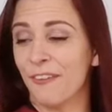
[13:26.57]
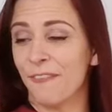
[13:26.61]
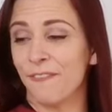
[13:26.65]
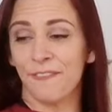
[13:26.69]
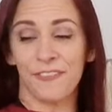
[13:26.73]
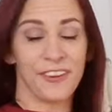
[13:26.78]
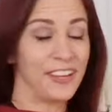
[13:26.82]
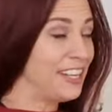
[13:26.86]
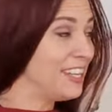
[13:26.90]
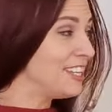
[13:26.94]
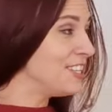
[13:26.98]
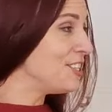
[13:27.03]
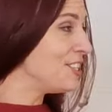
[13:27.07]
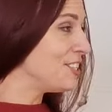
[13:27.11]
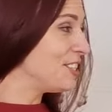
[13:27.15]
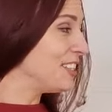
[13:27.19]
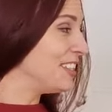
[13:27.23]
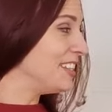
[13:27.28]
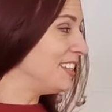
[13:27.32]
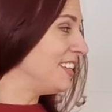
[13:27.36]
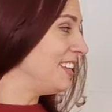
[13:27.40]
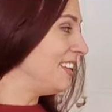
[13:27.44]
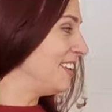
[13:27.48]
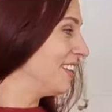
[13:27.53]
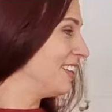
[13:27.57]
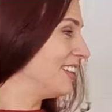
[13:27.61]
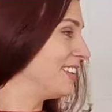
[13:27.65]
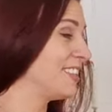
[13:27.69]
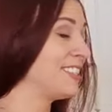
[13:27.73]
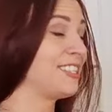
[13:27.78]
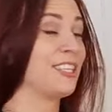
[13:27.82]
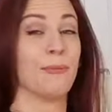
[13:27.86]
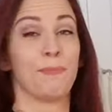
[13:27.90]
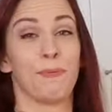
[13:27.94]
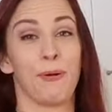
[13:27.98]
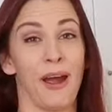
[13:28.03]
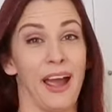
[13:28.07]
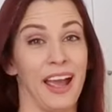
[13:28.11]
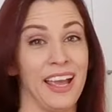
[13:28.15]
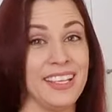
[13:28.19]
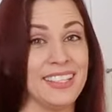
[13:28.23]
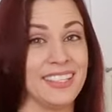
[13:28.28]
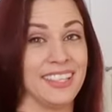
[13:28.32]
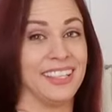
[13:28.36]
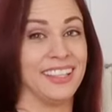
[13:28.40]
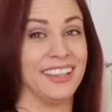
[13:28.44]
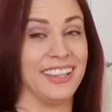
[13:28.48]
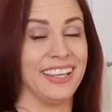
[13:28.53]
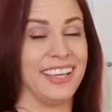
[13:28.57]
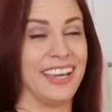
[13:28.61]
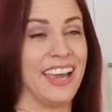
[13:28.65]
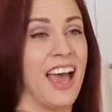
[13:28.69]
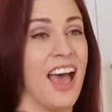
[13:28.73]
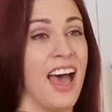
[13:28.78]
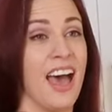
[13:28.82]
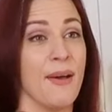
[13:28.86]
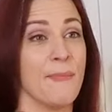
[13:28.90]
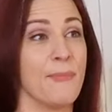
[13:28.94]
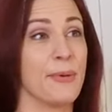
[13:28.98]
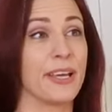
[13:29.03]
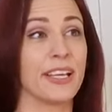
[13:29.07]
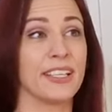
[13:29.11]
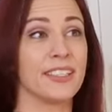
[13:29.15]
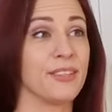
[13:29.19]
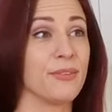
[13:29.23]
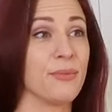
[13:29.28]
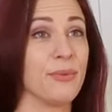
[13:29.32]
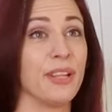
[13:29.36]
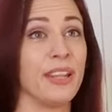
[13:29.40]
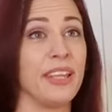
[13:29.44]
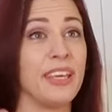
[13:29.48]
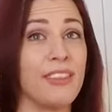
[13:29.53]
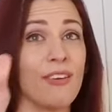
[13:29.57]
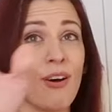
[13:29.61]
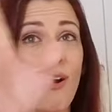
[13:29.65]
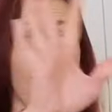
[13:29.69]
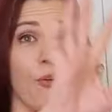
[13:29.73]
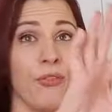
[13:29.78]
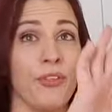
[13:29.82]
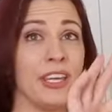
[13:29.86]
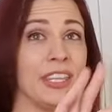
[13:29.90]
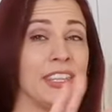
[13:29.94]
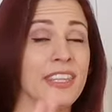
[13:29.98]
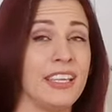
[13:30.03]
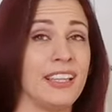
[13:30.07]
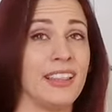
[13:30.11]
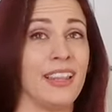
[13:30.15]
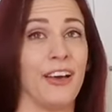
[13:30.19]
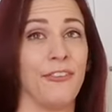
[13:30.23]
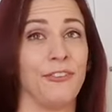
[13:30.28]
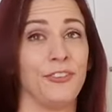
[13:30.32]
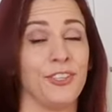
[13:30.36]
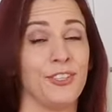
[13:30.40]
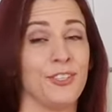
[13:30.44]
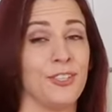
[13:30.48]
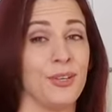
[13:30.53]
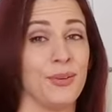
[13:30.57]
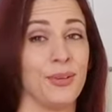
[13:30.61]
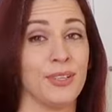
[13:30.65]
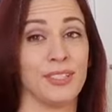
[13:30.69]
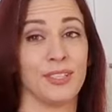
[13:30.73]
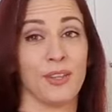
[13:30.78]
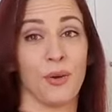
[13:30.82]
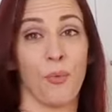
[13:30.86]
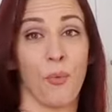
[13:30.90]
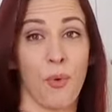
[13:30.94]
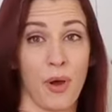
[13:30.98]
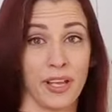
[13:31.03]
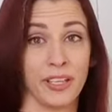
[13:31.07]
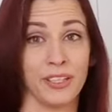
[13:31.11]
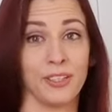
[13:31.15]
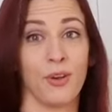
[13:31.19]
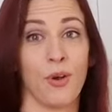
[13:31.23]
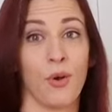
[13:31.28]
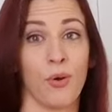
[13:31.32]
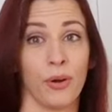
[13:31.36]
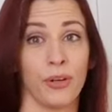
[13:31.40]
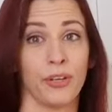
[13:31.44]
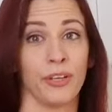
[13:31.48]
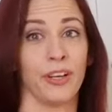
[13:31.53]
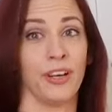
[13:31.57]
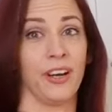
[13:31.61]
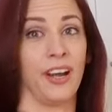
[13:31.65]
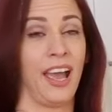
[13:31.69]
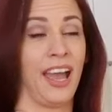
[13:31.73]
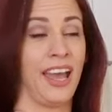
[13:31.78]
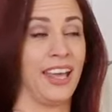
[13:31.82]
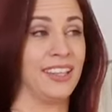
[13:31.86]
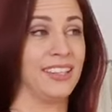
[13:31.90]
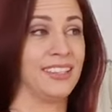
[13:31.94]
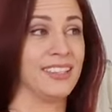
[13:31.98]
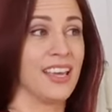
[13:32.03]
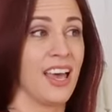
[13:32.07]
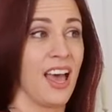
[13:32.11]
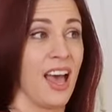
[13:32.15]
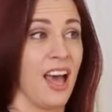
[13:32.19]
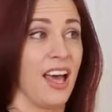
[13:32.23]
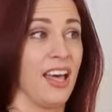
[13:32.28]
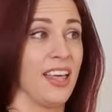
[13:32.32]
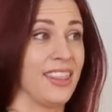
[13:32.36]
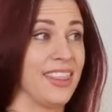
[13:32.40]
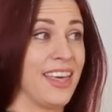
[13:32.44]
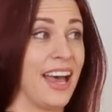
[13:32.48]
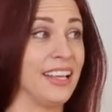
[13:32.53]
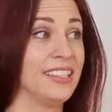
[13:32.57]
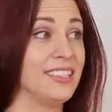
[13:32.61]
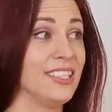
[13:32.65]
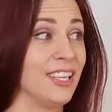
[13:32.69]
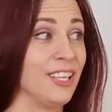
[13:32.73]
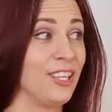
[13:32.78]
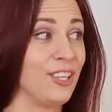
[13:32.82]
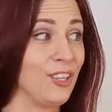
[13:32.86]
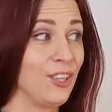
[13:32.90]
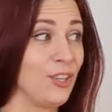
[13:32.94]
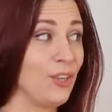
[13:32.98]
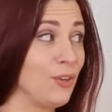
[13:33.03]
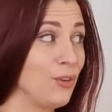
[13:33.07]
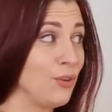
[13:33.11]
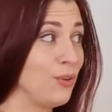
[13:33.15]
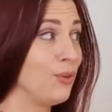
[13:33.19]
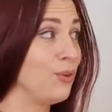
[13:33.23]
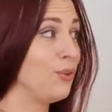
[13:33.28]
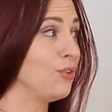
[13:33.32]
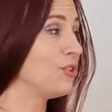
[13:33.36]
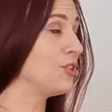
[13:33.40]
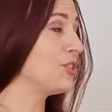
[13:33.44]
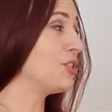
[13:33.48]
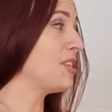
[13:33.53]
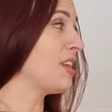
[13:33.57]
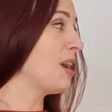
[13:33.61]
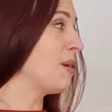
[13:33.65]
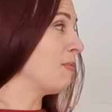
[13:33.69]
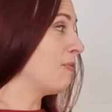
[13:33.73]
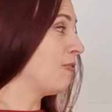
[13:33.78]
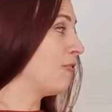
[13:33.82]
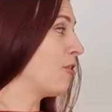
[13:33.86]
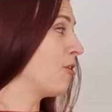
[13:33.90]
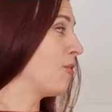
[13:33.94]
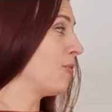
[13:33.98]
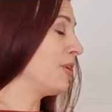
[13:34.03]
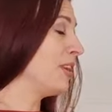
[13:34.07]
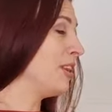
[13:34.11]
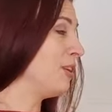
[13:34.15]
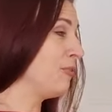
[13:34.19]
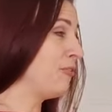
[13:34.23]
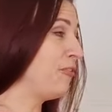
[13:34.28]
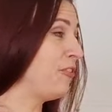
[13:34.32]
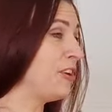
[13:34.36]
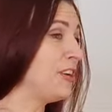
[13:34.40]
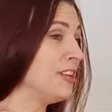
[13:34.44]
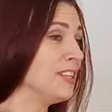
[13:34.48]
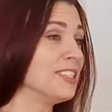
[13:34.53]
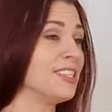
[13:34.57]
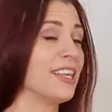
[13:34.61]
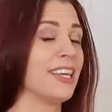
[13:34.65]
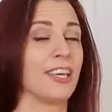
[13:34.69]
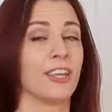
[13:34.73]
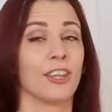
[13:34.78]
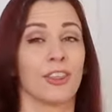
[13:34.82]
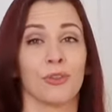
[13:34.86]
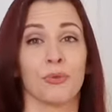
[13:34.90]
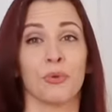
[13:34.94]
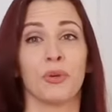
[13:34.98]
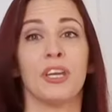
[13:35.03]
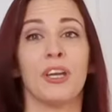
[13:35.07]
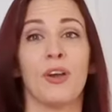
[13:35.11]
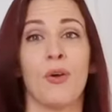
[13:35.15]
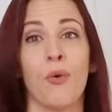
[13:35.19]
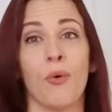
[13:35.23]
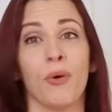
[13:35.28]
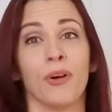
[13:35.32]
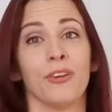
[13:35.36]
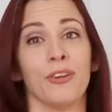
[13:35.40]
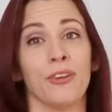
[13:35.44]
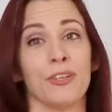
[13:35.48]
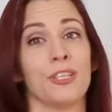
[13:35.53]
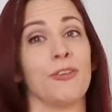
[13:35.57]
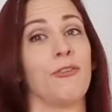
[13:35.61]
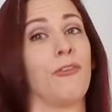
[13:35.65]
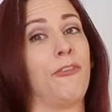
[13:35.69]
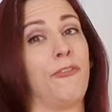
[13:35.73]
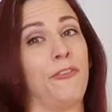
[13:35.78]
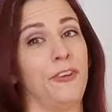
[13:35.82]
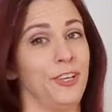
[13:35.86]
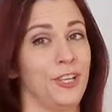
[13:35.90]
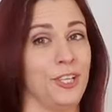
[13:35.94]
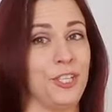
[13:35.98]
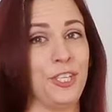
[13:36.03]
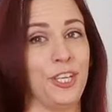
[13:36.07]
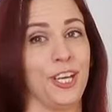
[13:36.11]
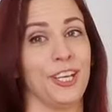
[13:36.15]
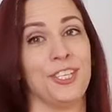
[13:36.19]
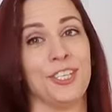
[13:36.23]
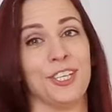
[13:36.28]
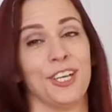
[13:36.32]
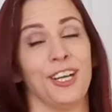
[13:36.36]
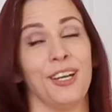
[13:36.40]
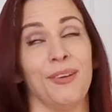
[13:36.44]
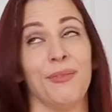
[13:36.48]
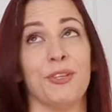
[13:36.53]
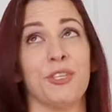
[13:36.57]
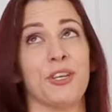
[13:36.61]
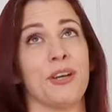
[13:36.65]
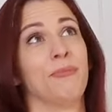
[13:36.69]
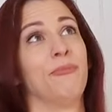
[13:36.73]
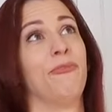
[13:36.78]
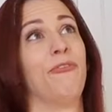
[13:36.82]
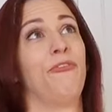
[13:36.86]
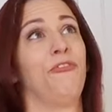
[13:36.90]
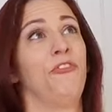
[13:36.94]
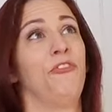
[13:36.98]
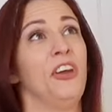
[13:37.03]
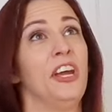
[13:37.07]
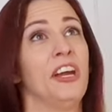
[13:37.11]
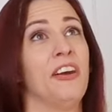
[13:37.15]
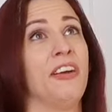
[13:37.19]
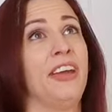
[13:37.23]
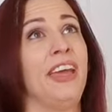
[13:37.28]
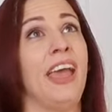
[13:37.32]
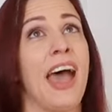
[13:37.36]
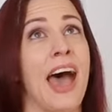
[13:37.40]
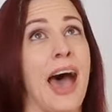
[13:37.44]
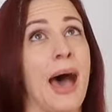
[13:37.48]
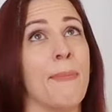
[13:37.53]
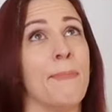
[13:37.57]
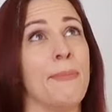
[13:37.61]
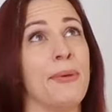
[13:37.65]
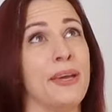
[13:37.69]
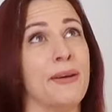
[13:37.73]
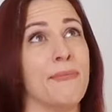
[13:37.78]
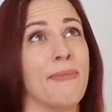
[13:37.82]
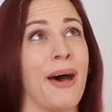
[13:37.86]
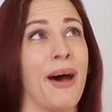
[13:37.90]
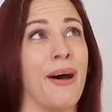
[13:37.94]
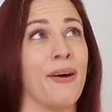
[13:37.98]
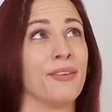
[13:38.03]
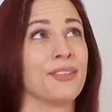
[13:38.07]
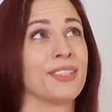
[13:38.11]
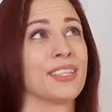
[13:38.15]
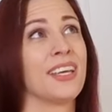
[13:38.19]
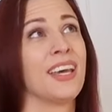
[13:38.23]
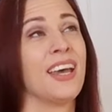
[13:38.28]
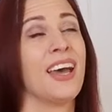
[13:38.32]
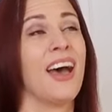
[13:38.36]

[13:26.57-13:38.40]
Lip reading: Finished in here, surprisingly, because the only thing left to do is the one corner, and that's a huge step forward. It feels like three quarters of a finished kitchen, which I'm very happy about.